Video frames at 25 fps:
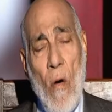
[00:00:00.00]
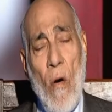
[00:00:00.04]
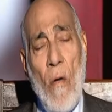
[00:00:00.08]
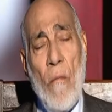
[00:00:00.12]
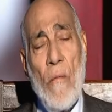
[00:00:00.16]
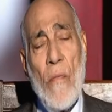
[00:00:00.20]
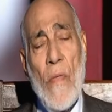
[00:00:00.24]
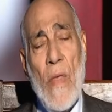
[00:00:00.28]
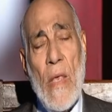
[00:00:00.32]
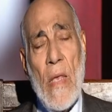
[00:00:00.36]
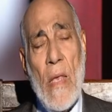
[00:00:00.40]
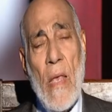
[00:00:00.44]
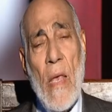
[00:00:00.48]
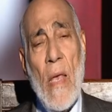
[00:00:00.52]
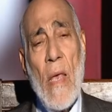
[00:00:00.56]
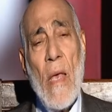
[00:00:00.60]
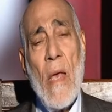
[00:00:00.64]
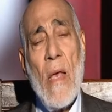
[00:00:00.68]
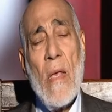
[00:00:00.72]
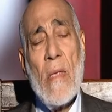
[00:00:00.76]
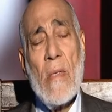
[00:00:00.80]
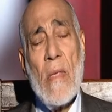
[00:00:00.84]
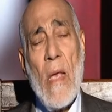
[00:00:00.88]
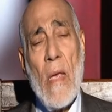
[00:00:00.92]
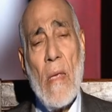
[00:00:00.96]
of the
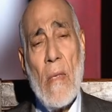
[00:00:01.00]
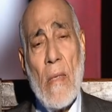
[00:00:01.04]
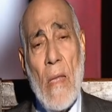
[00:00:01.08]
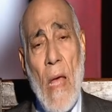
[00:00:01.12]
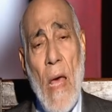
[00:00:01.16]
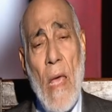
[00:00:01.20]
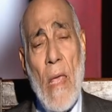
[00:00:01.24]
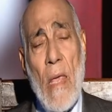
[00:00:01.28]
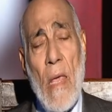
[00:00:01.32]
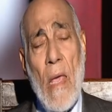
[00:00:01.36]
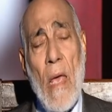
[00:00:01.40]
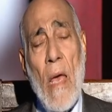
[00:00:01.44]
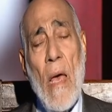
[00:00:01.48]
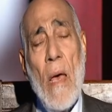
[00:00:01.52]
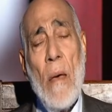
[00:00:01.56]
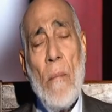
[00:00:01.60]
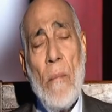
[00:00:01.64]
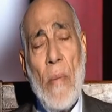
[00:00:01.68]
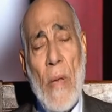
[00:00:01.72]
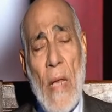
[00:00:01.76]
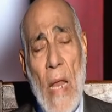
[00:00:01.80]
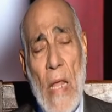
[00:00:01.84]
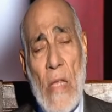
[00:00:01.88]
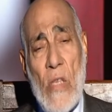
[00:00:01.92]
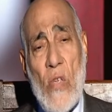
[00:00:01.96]
Sinai
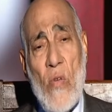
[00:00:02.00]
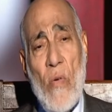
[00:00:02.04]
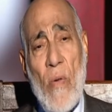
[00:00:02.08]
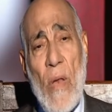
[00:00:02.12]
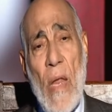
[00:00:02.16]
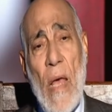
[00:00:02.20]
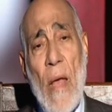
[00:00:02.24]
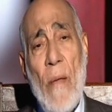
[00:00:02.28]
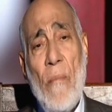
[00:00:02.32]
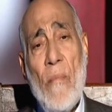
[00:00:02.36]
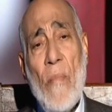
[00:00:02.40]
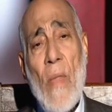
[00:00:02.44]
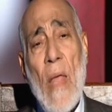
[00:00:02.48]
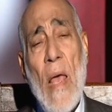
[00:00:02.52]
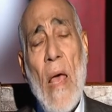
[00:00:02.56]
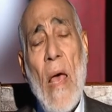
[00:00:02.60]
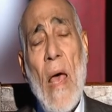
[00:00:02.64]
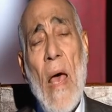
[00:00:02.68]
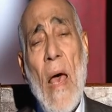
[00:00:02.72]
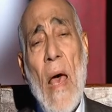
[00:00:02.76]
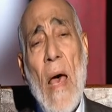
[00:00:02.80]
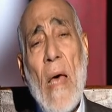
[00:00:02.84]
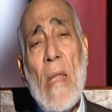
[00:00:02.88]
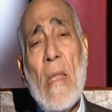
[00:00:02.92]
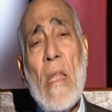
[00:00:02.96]
Peninsula
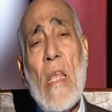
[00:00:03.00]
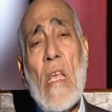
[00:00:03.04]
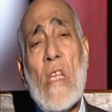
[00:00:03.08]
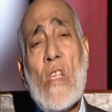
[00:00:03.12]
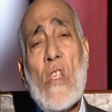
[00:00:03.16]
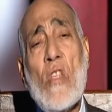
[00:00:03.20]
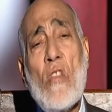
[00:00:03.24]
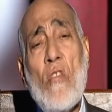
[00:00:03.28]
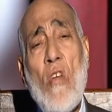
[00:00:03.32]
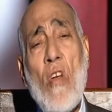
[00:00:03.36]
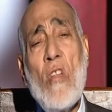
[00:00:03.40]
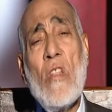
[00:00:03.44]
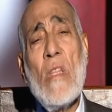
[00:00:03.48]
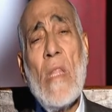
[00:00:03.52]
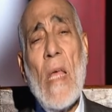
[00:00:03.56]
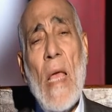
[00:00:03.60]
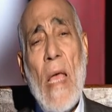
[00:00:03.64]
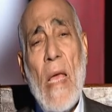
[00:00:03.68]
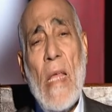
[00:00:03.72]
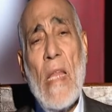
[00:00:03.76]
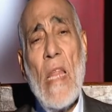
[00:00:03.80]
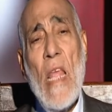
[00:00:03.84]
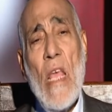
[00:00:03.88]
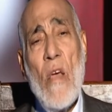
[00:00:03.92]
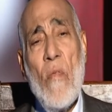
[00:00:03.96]
and is not
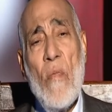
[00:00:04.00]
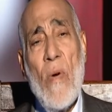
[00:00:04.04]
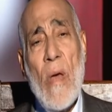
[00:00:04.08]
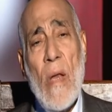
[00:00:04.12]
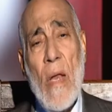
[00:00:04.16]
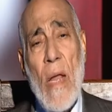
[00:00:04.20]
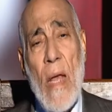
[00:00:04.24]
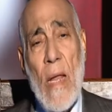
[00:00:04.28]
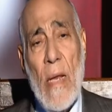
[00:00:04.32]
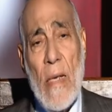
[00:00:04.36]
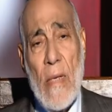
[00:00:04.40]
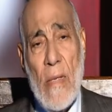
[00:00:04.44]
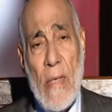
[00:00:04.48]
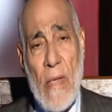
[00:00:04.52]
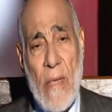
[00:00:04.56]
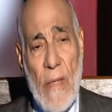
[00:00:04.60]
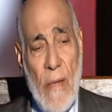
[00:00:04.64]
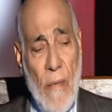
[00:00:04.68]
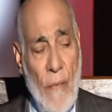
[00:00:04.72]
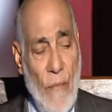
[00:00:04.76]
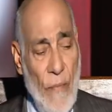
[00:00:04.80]
anywhere else.